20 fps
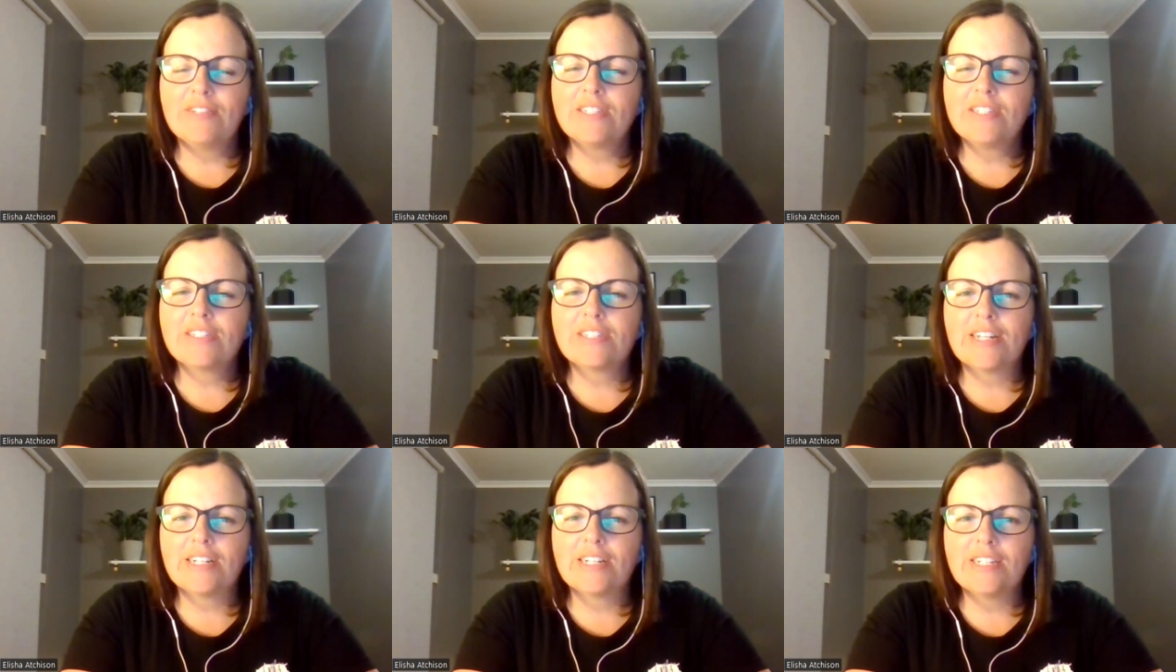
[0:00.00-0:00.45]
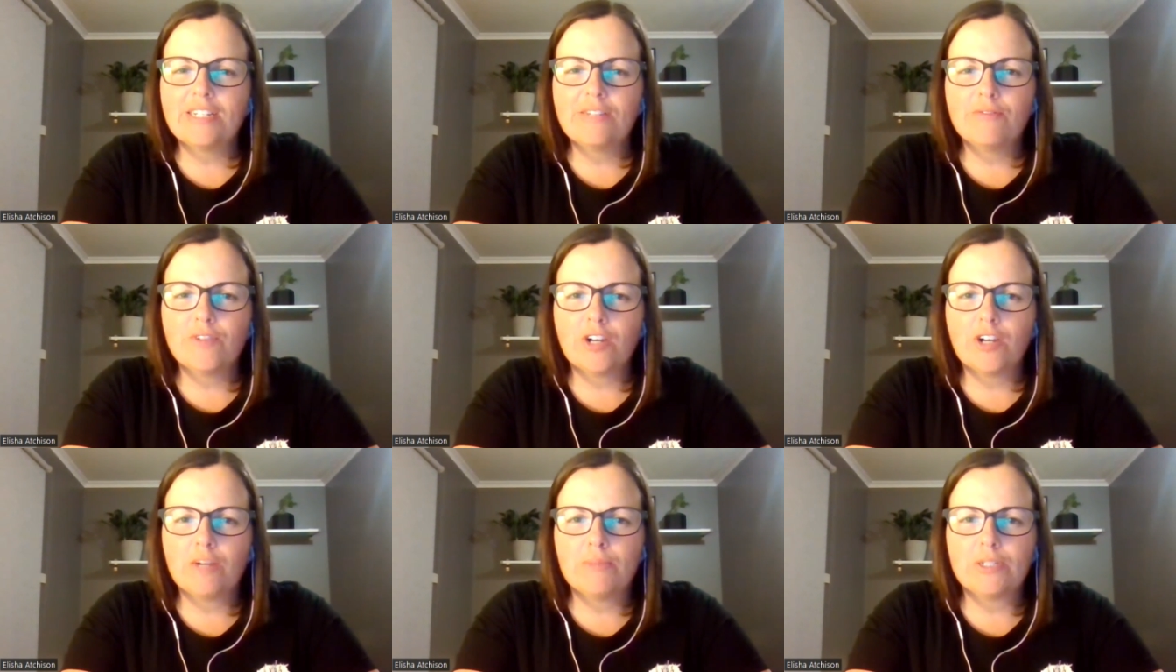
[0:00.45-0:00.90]
having studied
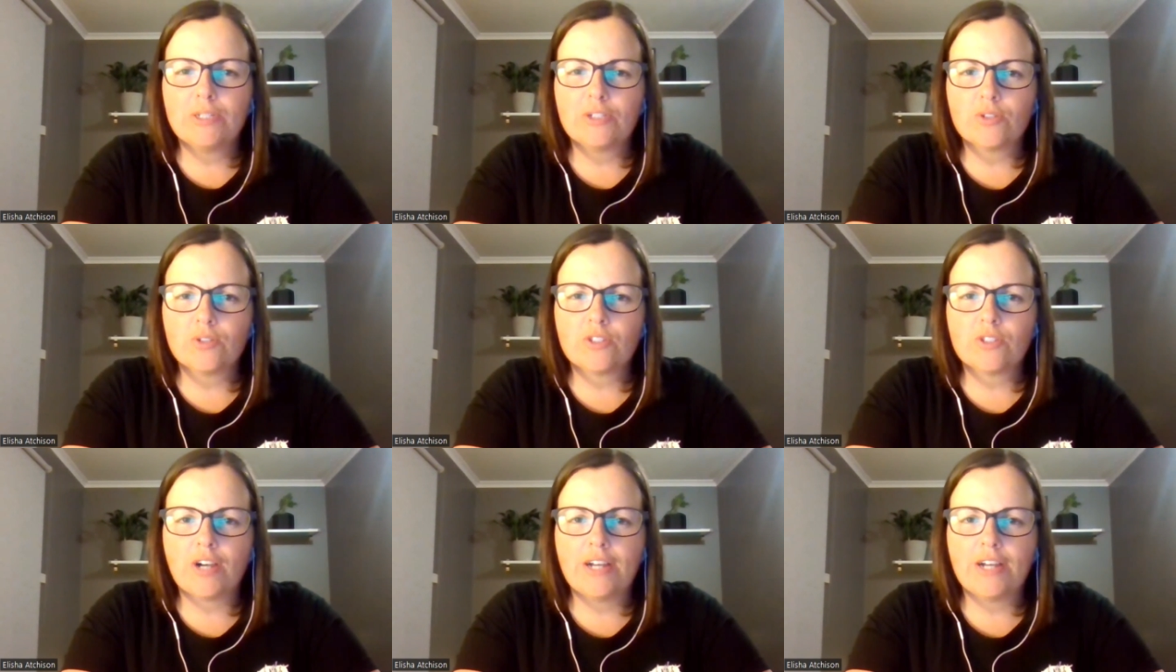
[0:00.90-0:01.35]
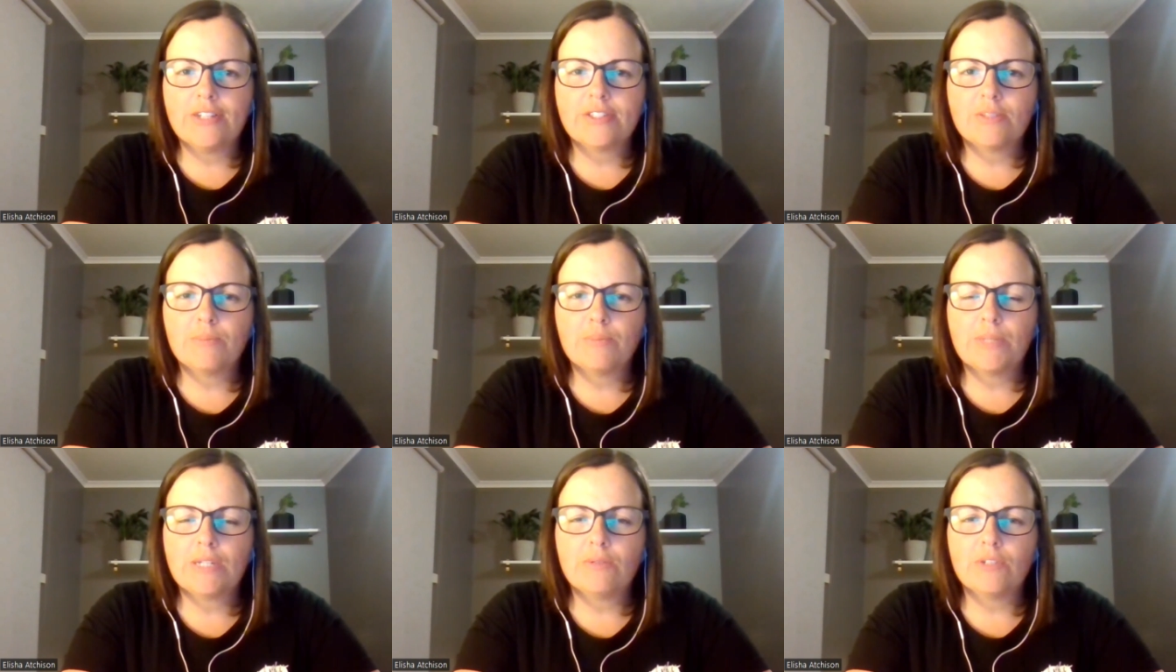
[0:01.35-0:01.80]
environmental science
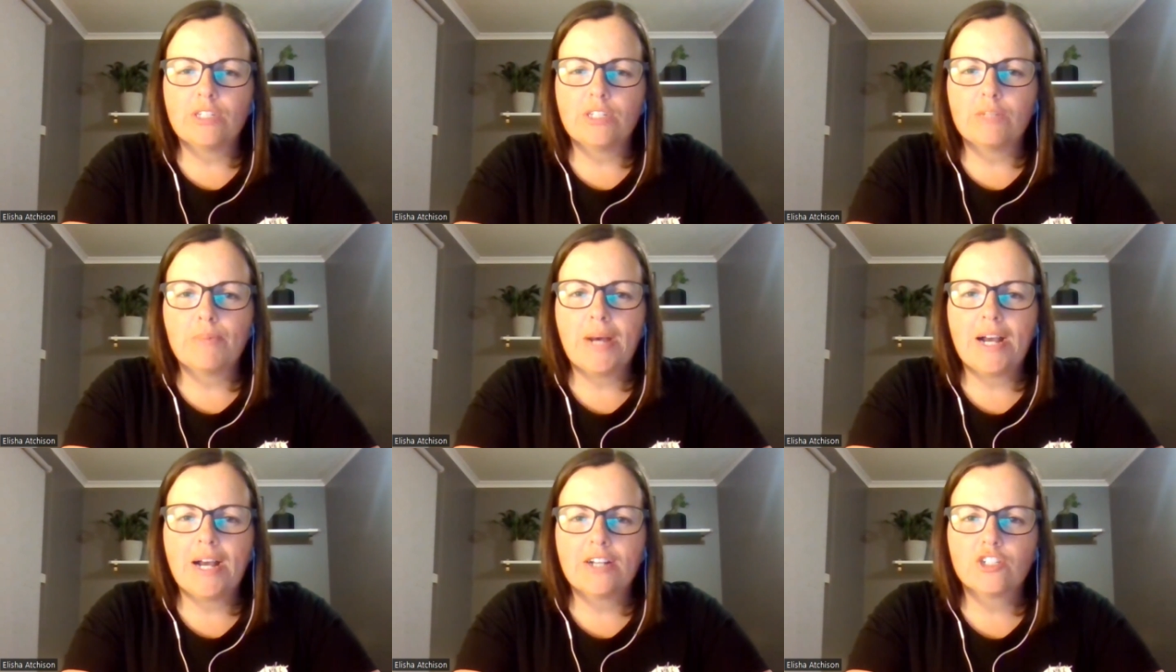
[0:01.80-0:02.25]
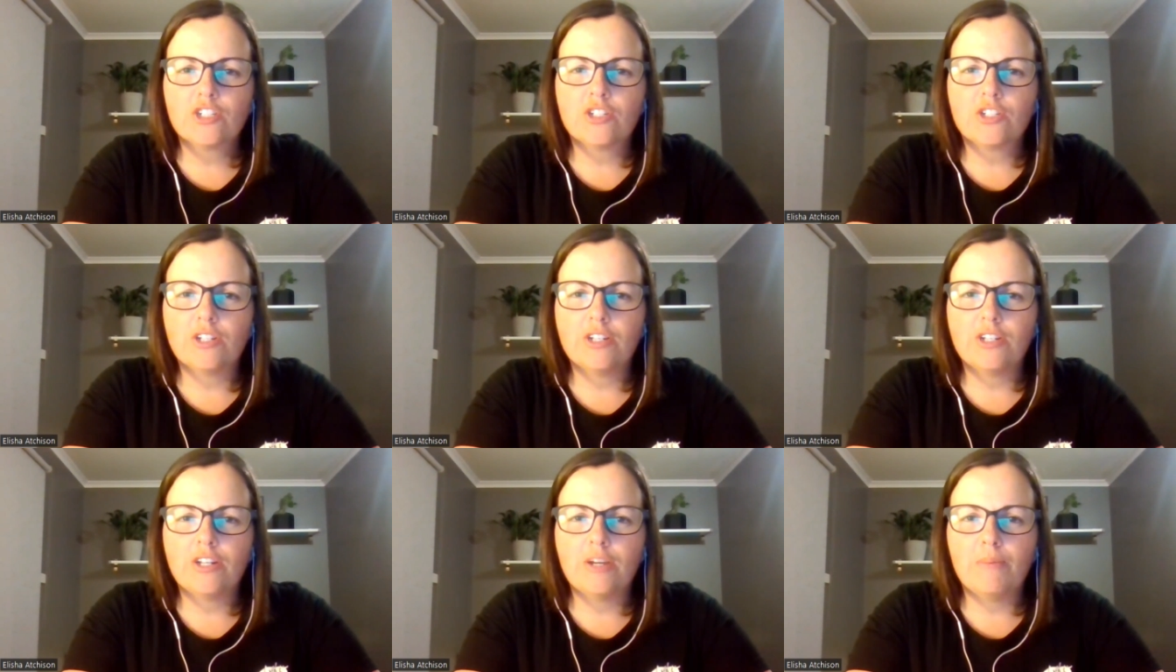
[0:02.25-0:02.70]
and being really
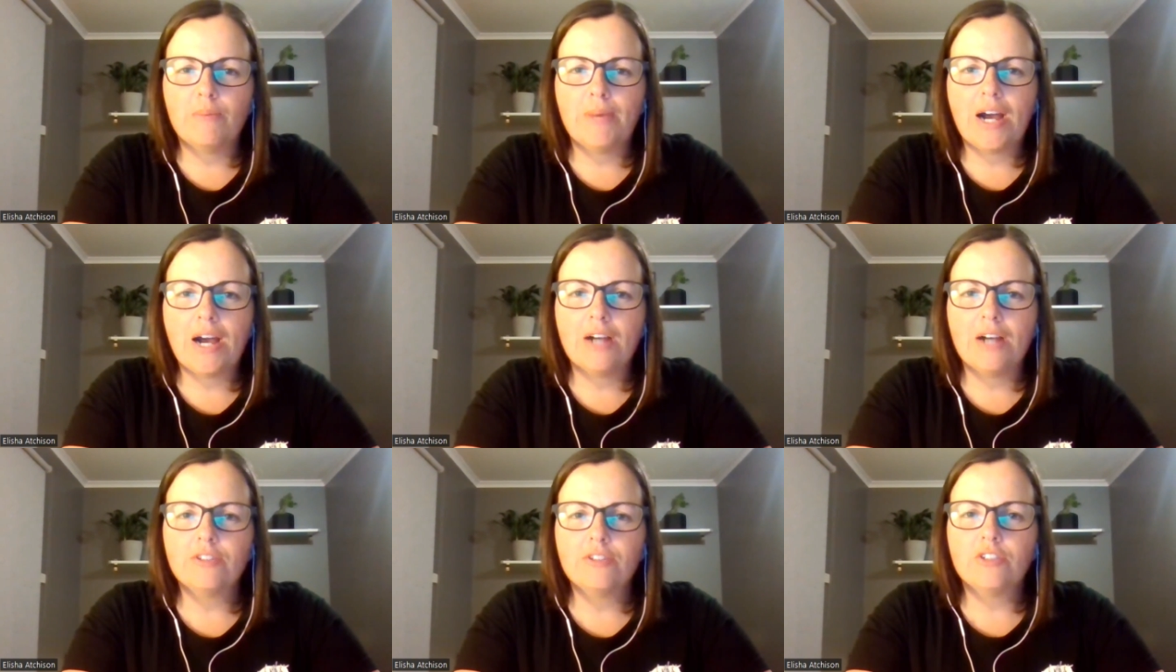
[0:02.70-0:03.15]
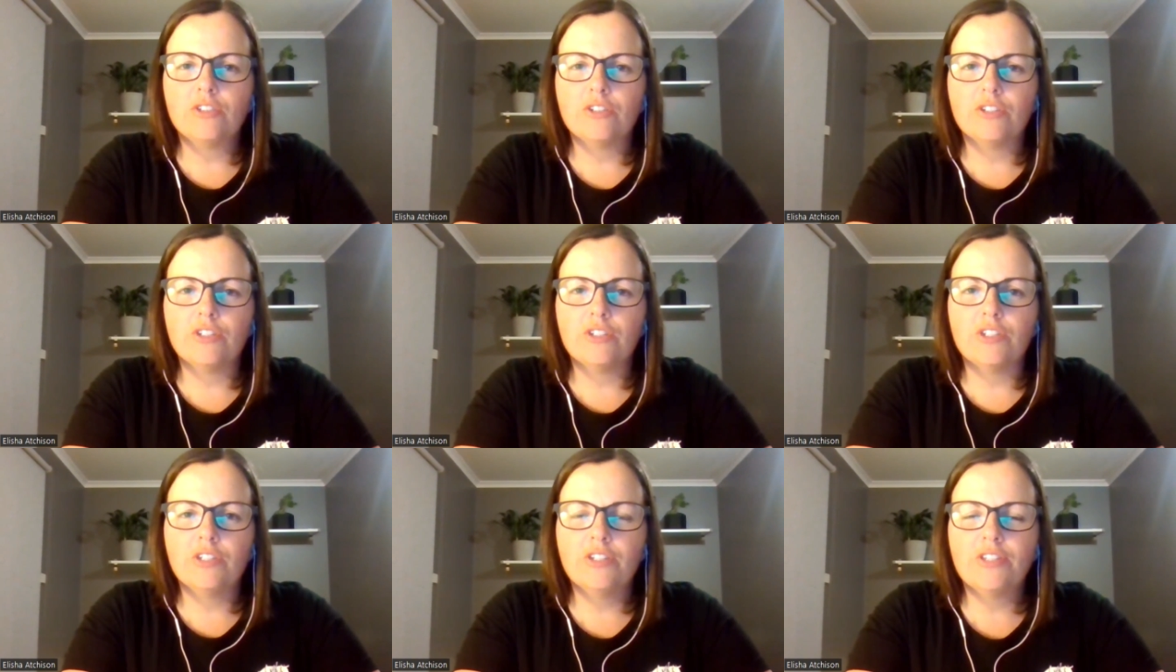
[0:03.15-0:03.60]
passionate about you
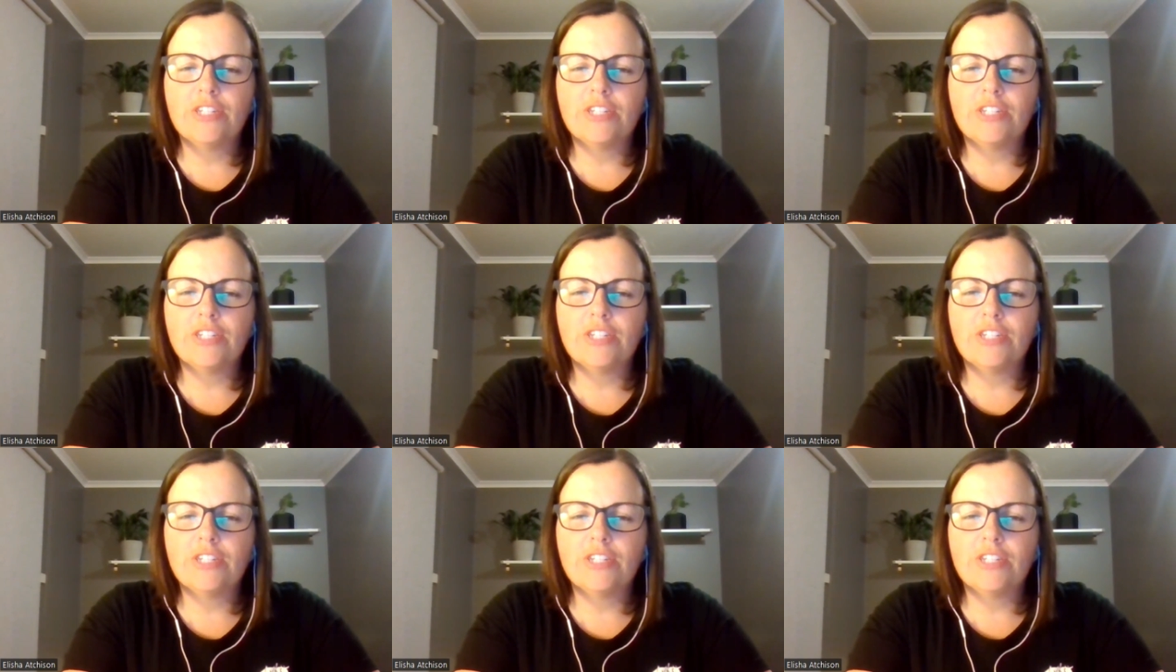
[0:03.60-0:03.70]
know